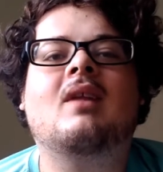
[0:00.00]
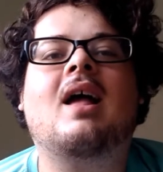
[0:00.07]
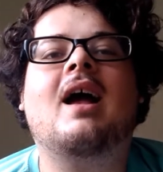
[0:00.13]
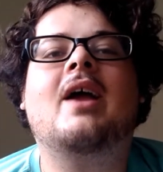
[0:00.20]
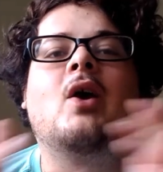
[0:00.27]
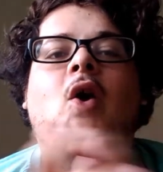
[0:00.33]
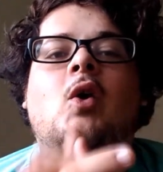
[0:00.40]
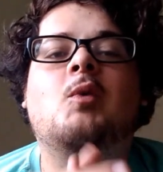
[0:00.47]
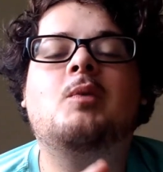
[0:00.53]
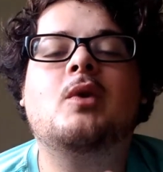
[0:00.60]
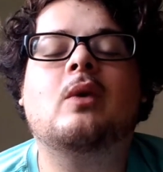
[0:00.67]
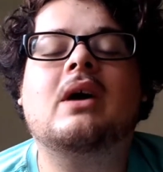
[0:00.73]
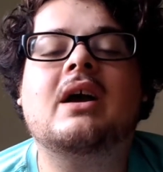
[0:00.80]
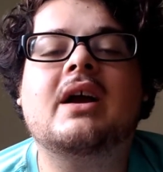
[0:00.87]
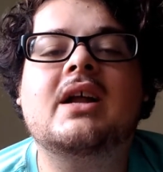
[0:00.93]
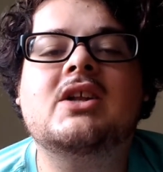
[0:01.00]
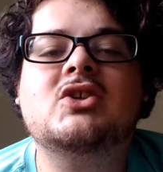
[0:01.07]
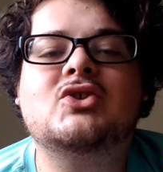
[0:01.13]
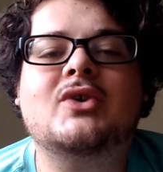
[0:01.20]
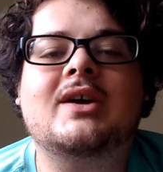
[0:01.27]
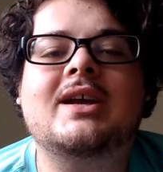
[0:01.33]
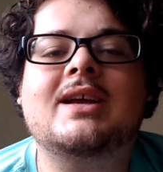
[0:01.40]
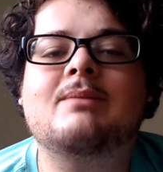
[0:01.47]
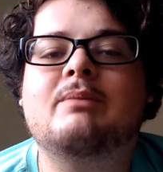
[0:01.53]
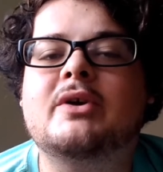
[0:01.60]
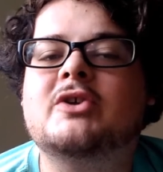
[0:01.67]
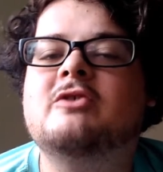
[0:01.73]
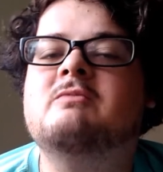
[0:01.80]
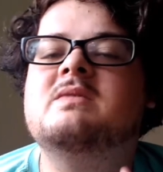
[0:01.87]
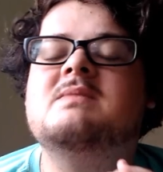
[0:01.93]
I hope you are enjoying
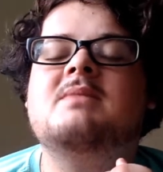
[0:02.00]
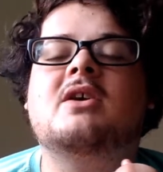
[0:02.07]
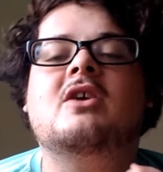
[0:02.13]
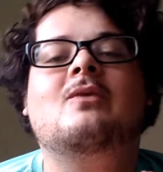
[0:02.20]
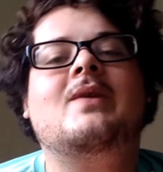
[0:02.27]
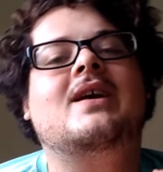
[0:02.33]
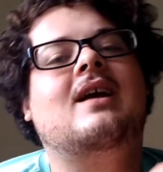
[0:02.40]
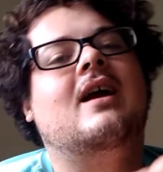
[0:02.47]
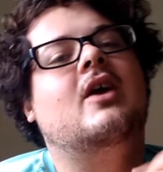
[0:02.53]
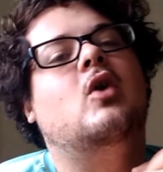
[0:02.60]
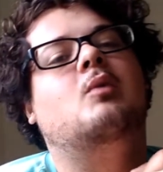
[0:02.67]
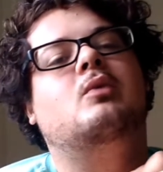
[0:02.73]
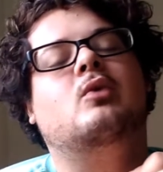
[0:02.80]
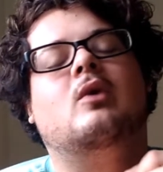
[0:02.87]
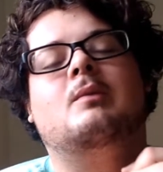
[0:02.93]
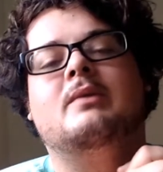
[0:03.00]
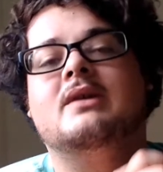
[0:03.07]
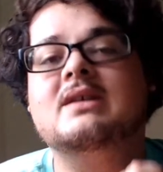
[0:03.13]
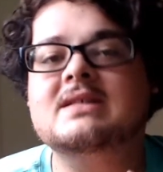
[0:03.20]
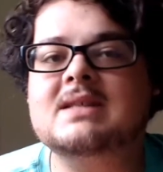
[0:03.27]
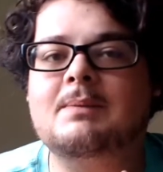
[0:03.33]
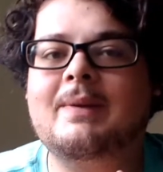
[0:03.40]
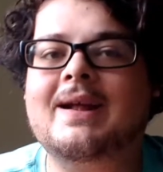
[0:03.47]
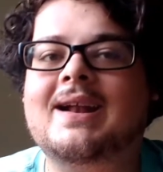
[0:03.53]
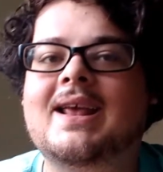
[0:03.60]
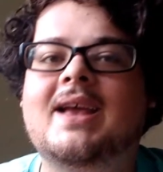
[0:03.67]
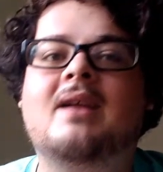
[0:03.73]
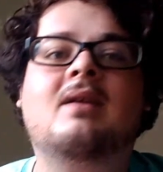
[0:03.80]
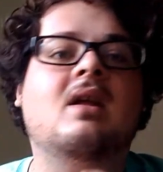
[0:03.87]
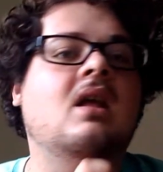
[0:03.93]
Booktube Spirit Week. I hope you are
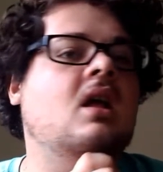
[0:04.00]
participating.